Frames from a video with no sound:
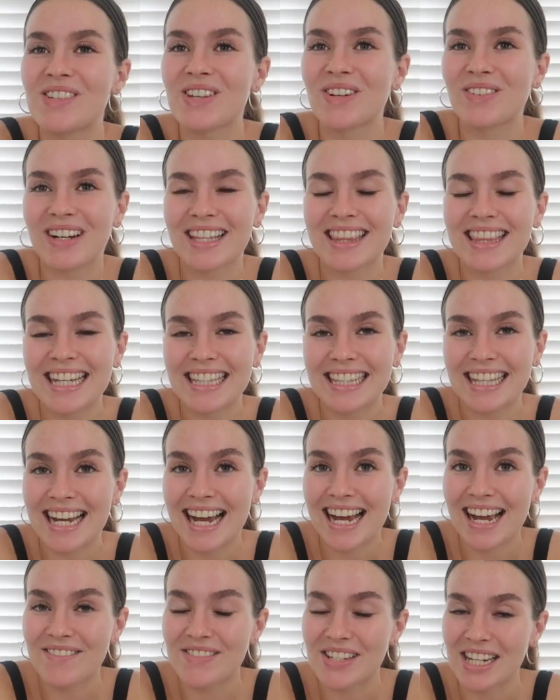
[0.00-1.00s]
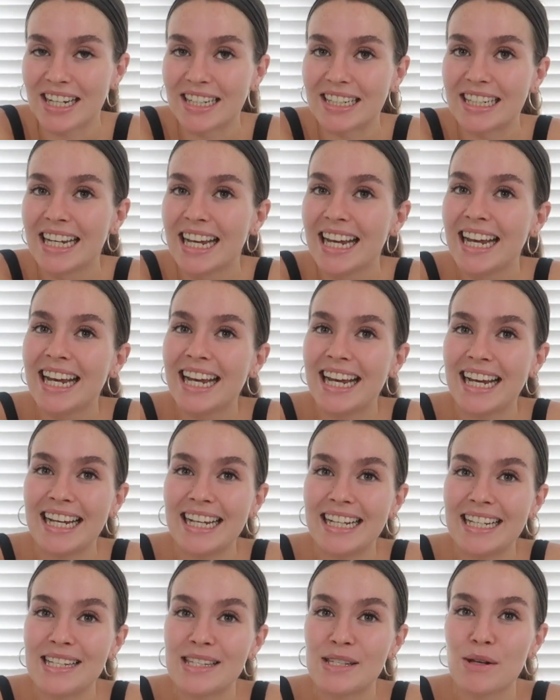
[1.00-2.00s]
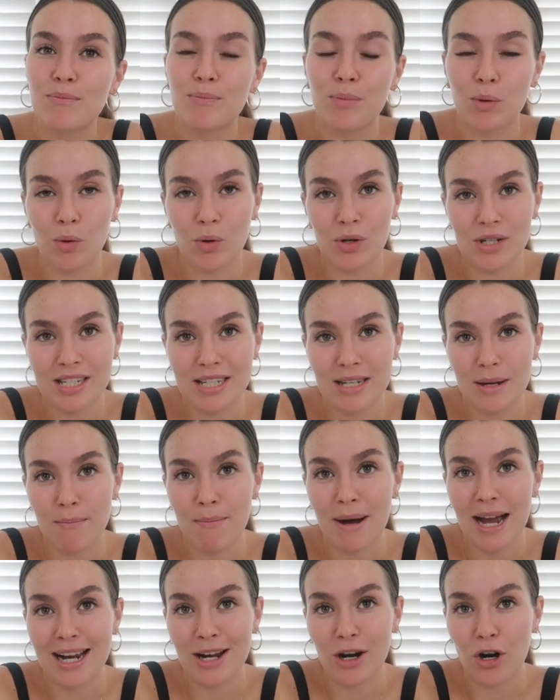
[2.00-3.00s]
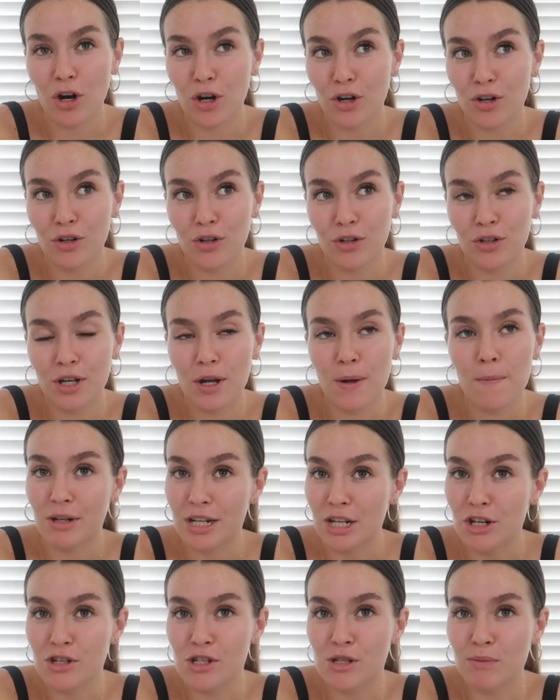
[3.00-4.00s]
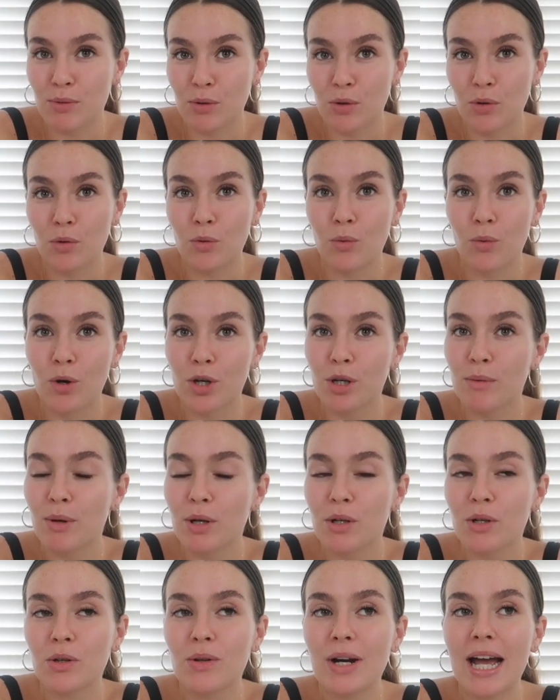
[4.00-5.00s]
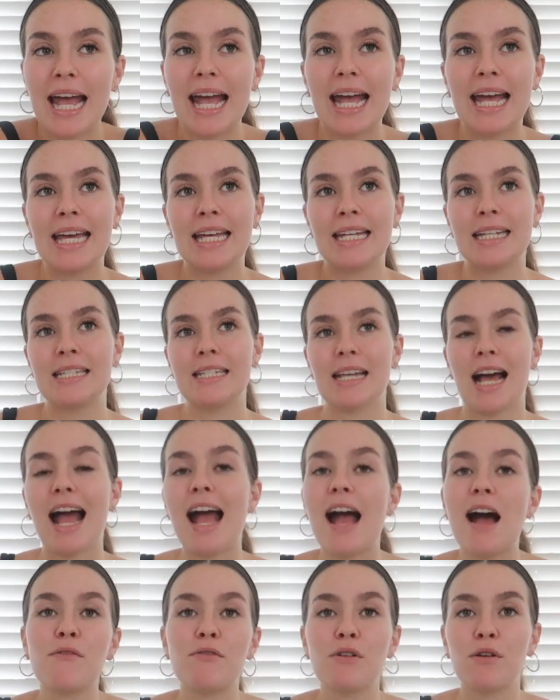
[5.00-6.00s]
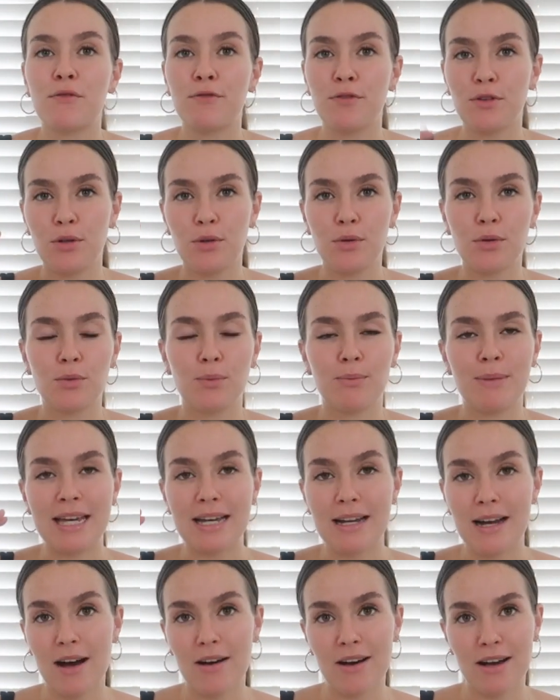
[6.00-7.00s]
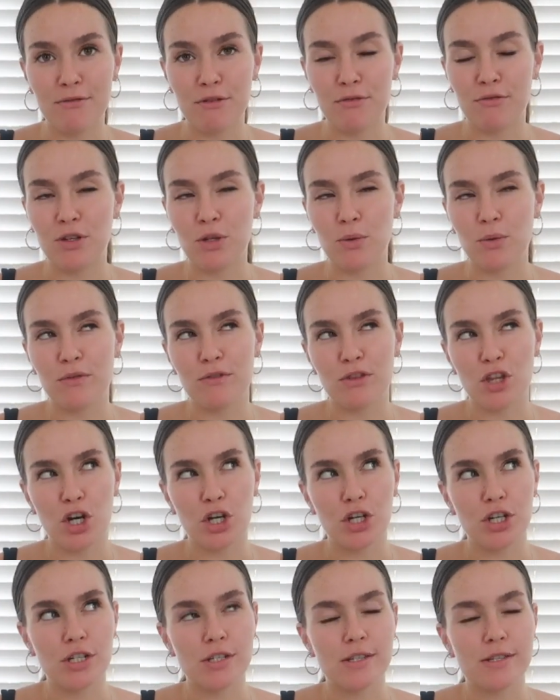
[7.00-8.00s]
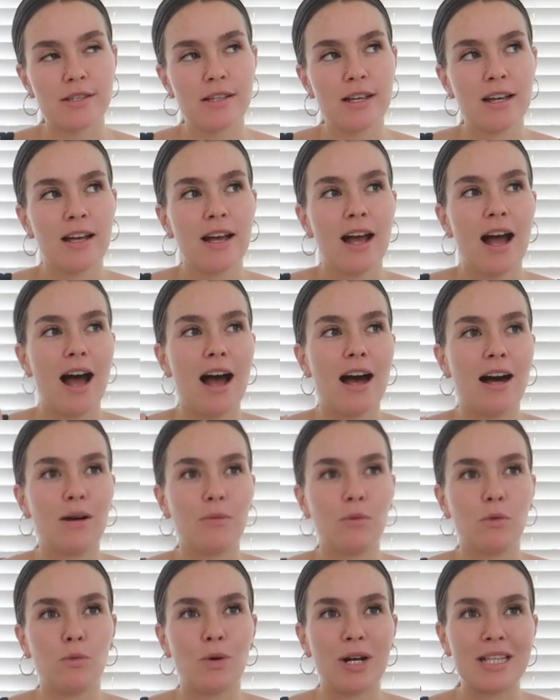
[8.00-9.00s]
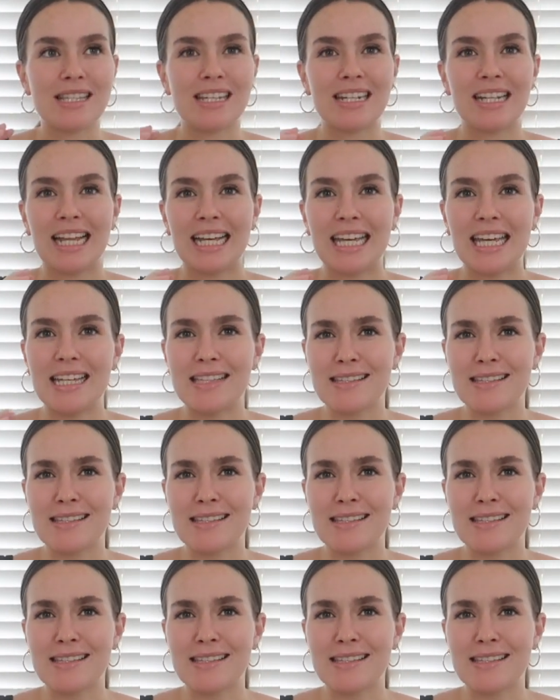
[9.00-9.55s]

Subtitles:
So one thing that I have done is bought my own reusable water bottle, and I have a few, me and Carl have a few of those ones that are like